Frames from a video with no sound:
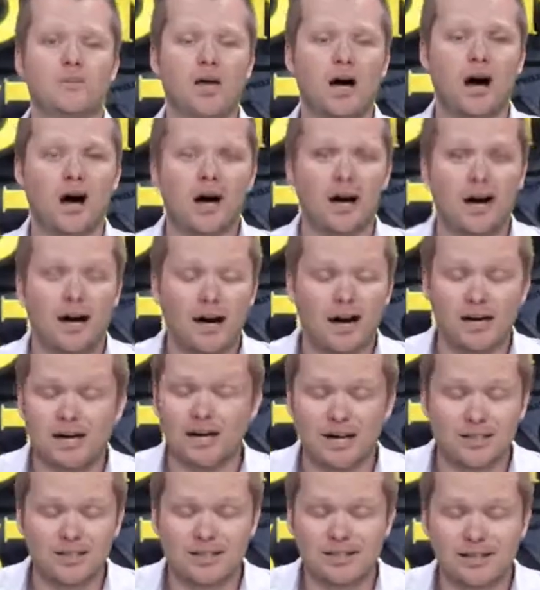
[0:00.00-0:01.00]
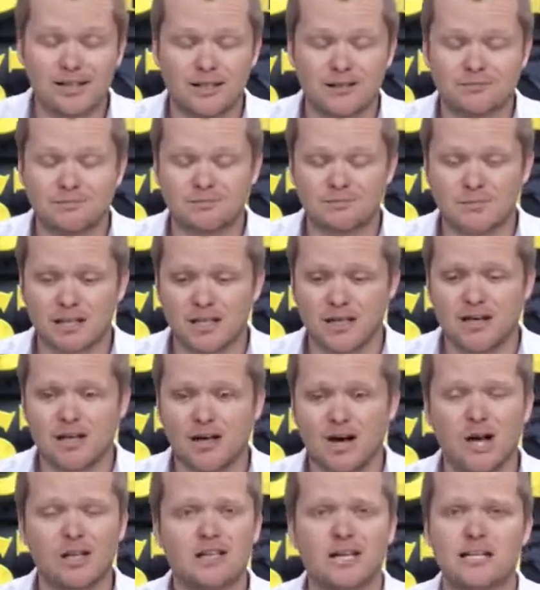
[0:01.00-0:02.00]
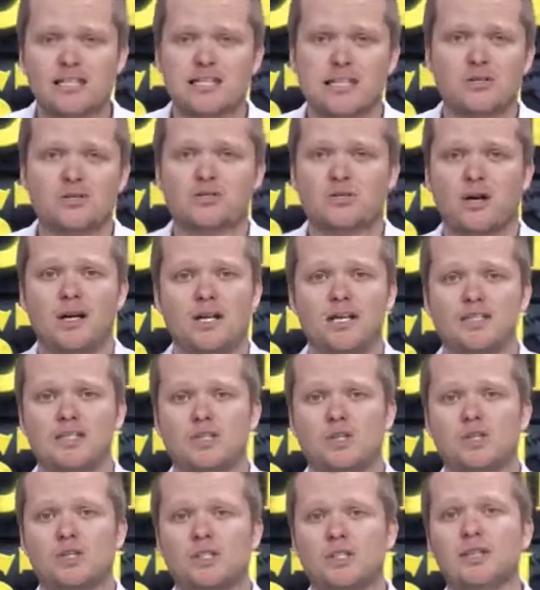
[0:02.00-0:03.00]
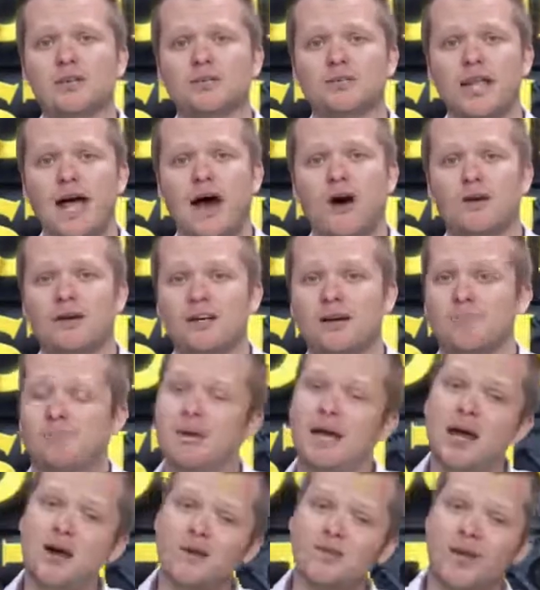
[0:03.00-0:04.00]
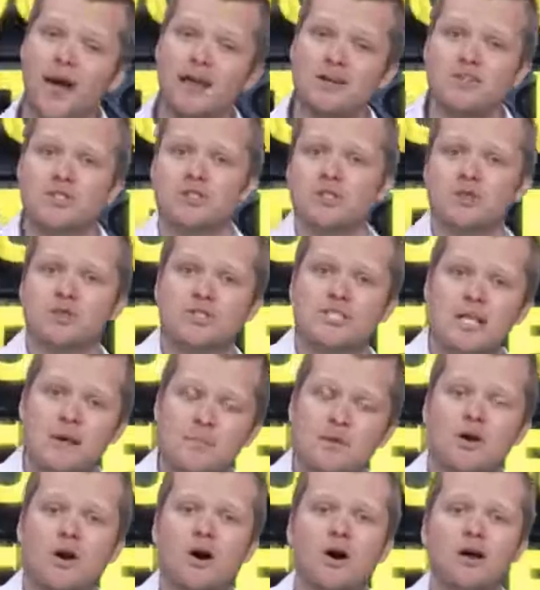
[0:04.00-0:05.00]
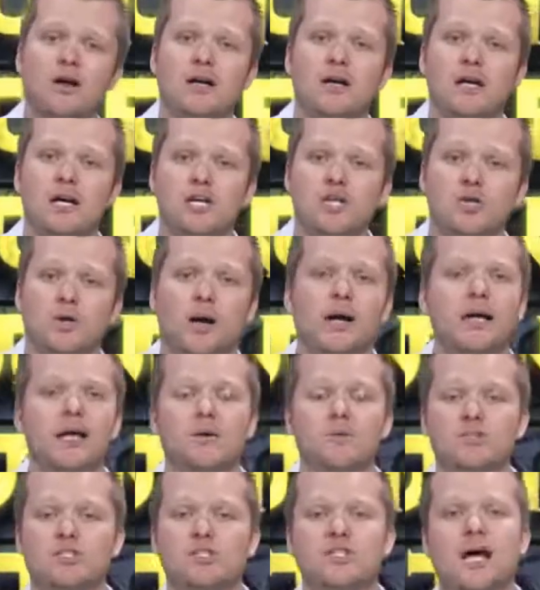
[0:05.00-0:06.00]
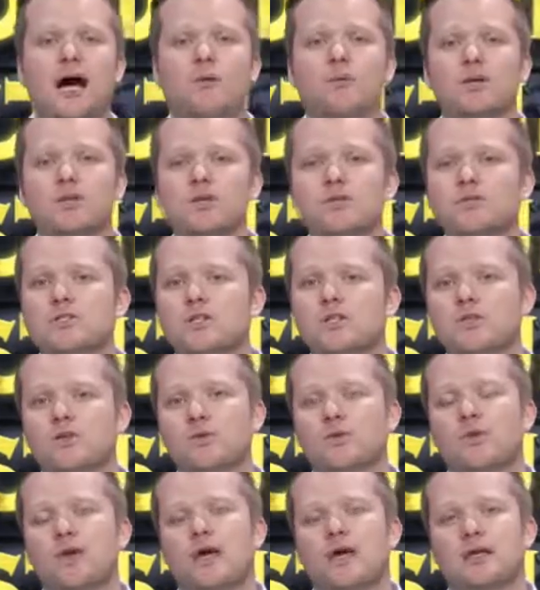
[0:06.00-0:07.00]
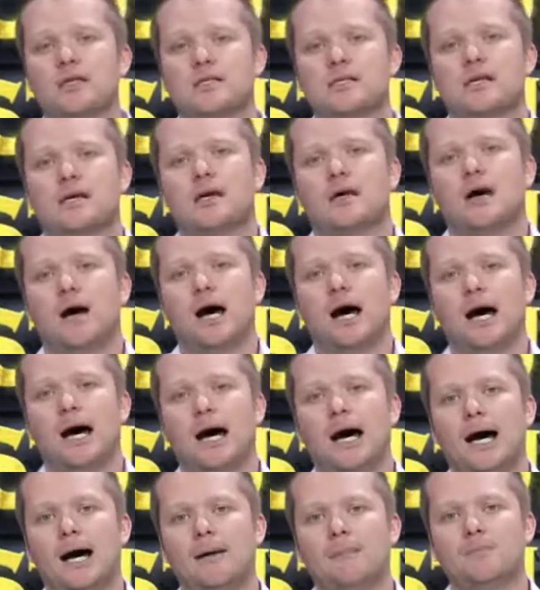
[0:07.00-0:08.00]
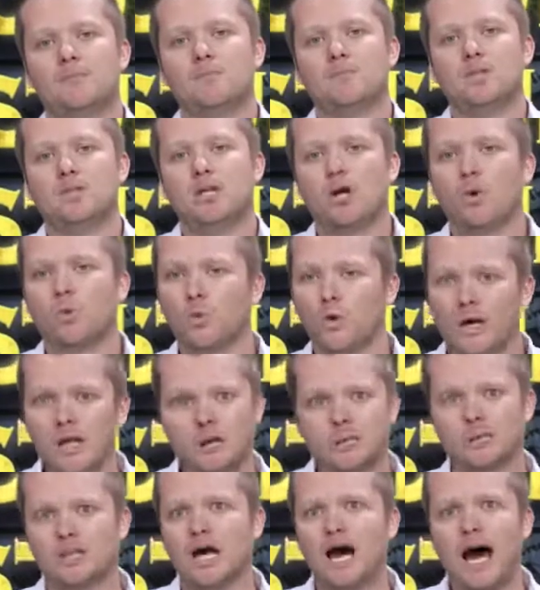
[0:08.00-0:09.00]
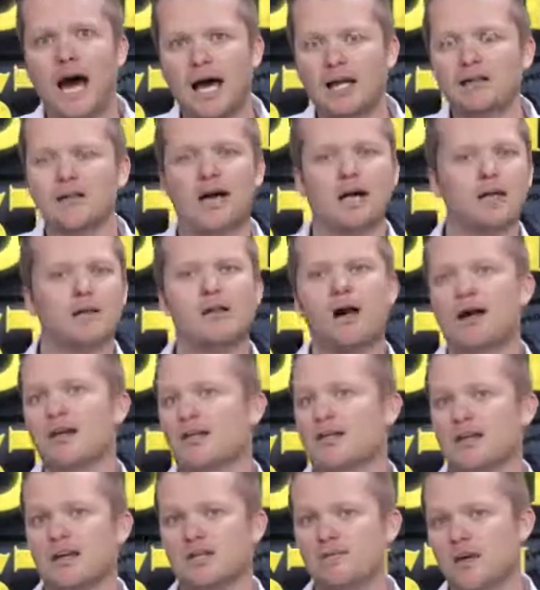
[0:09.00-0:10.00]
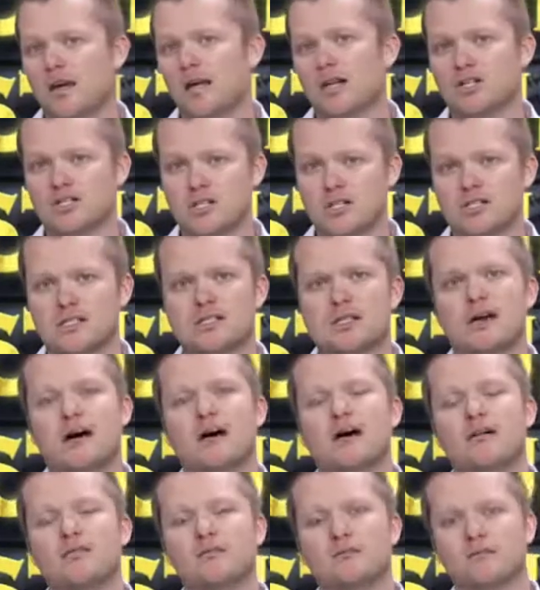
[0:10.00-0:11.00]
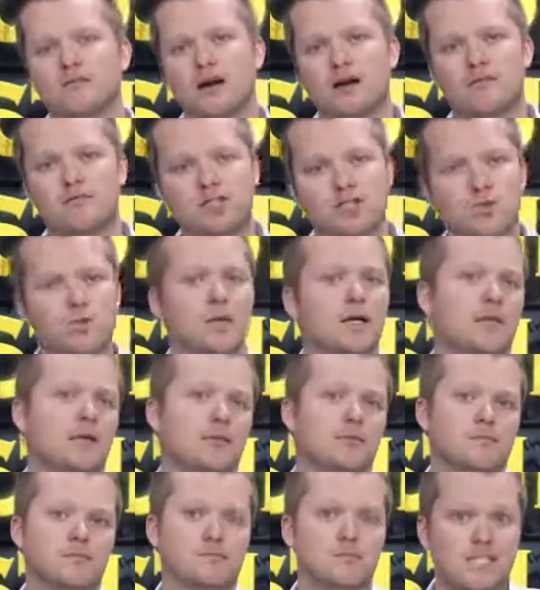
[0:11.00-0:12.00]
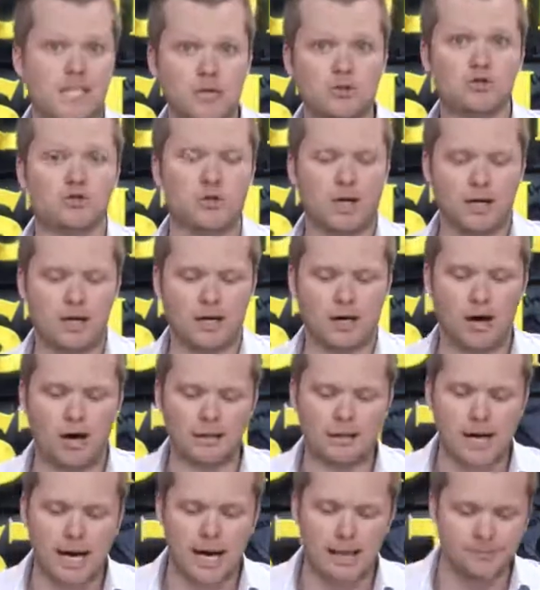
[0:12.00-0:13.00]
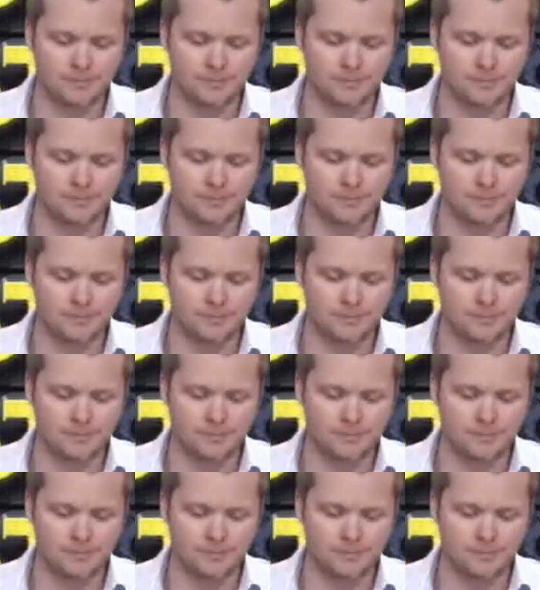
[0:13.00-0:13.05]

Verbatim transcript: Uh, uh, uh, uh online sales training is a good deal. Now, compare that to seminar training, which is how we used to do things um, you know, we're able to highlight a lot of the advantages of, of doing sales training online.